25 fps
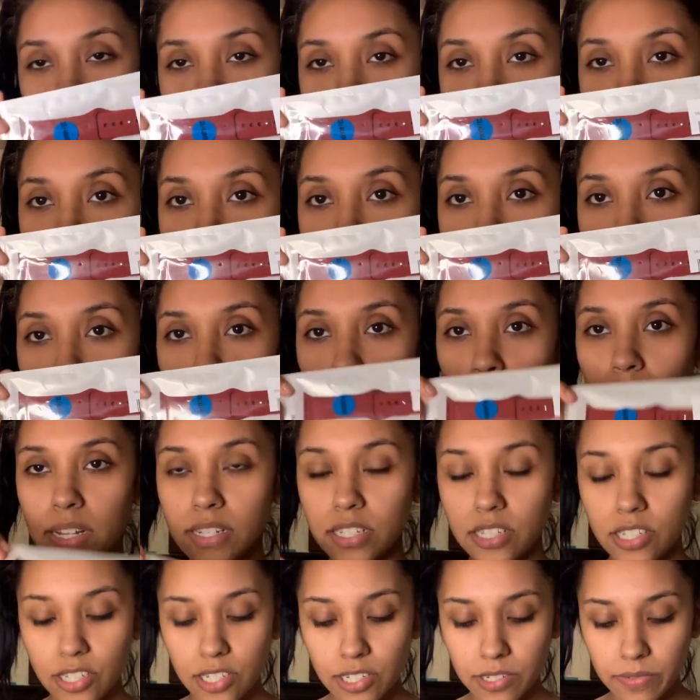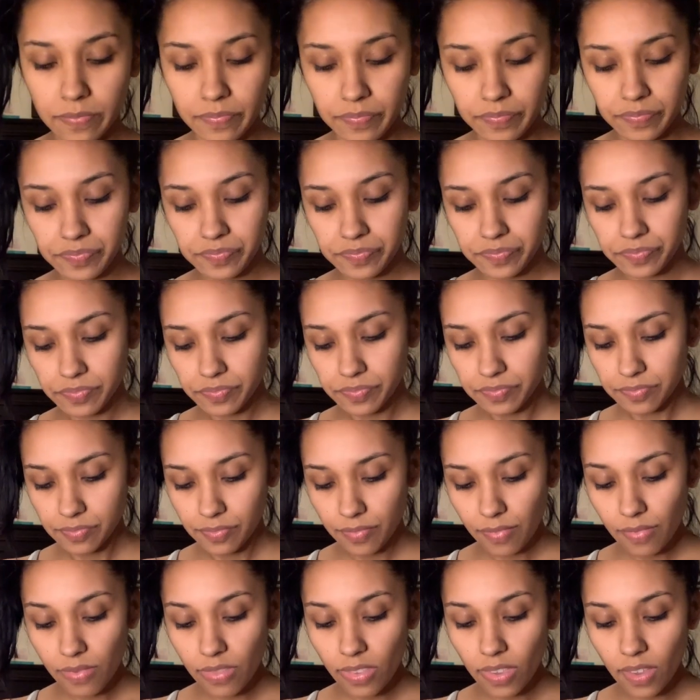my iWatch.
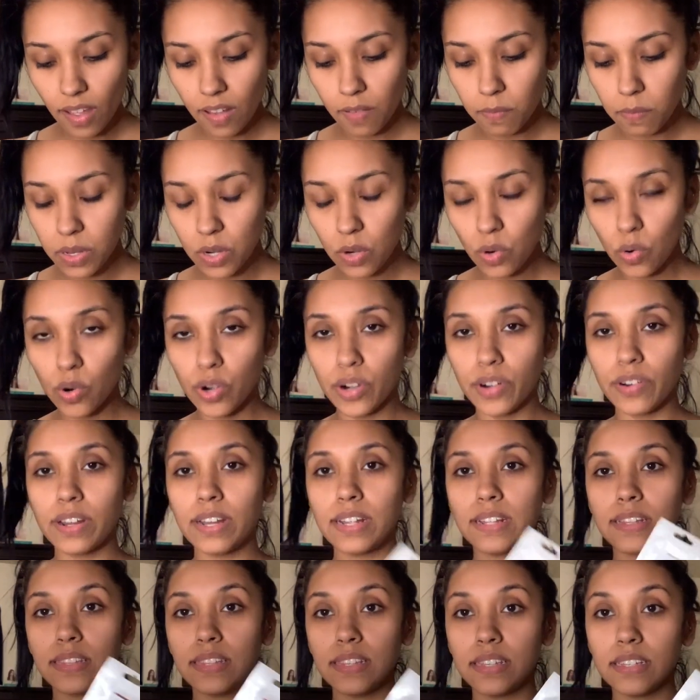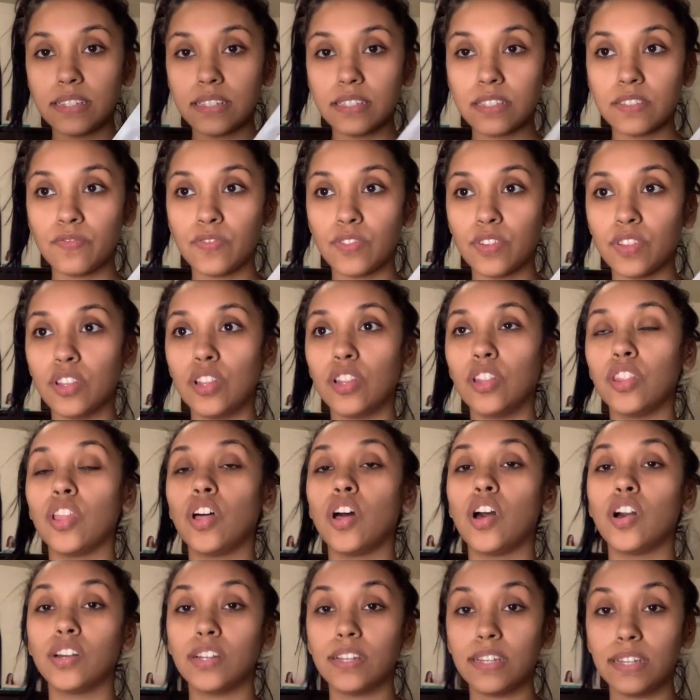I've been ordering these for the
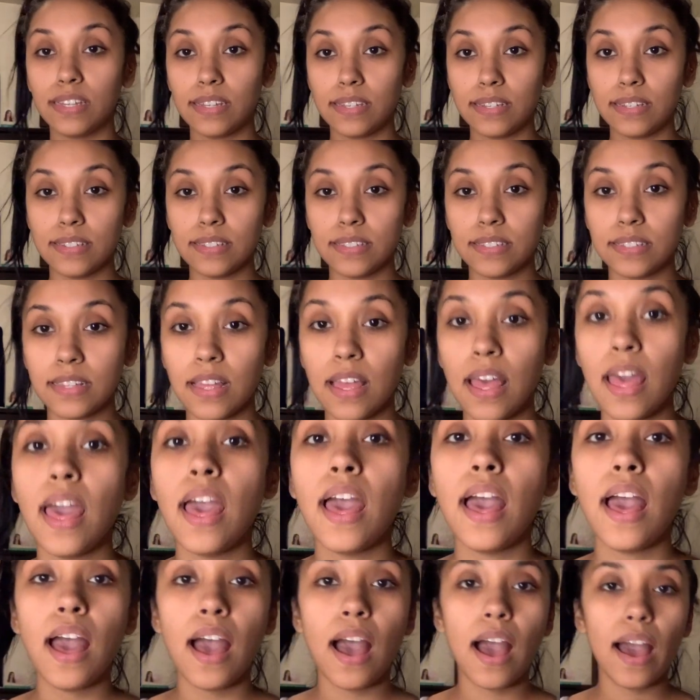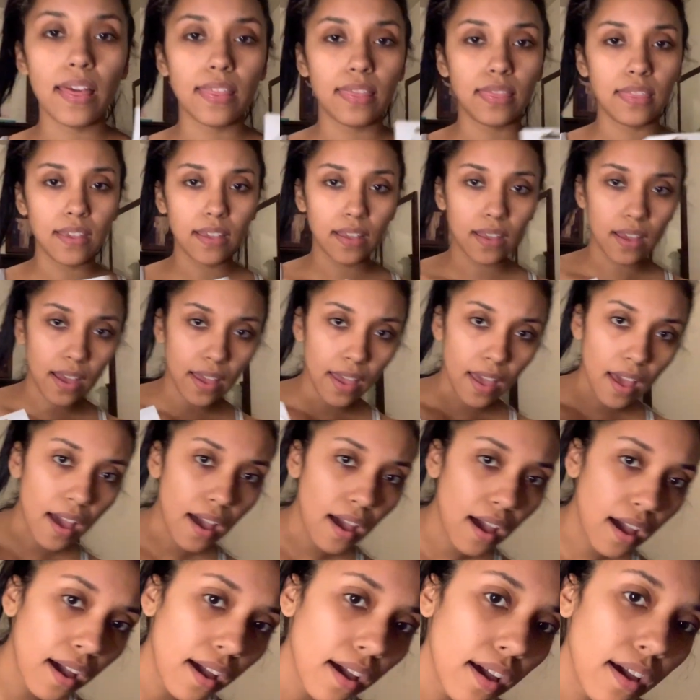longest. I think I
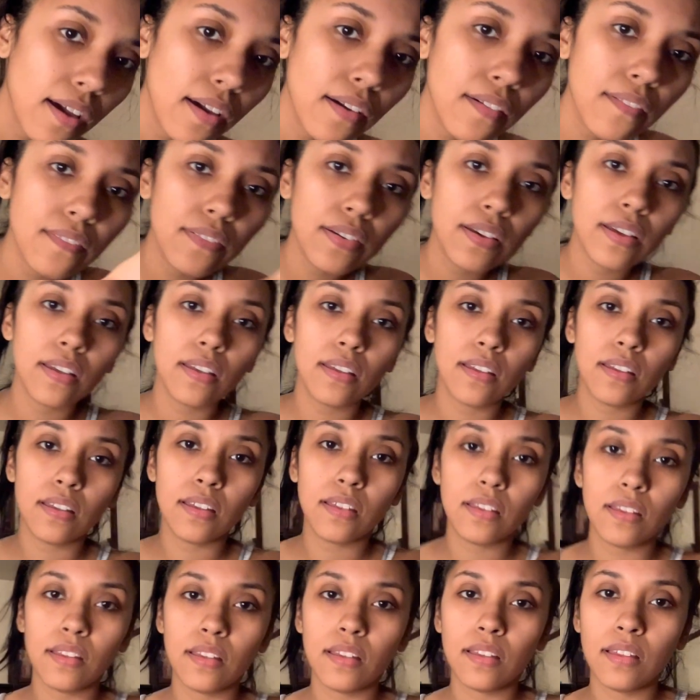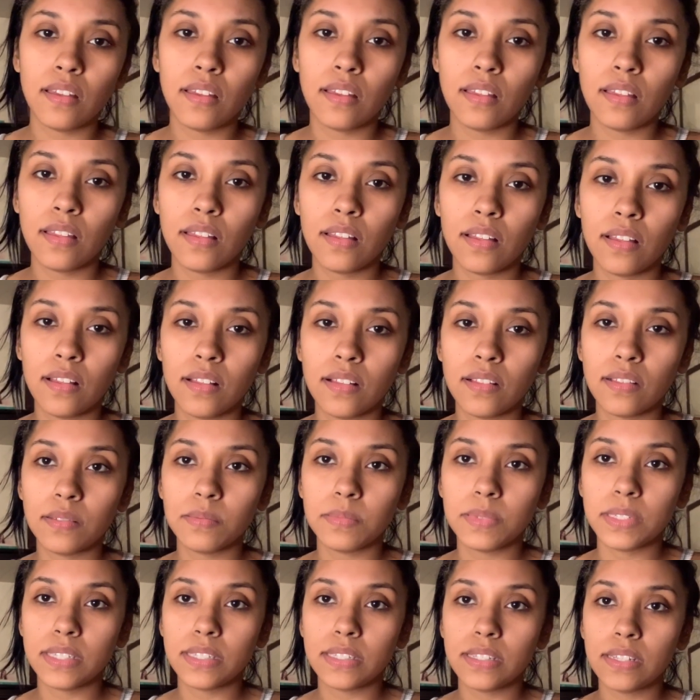have, let's
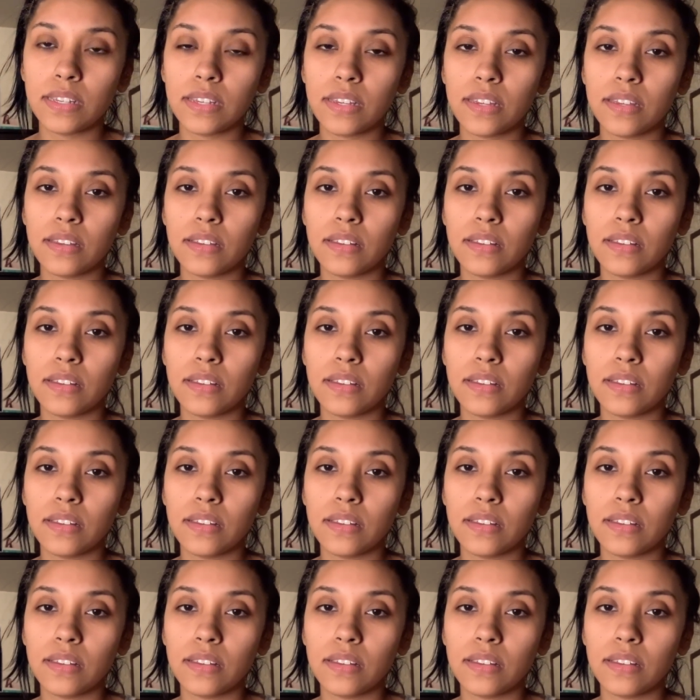see.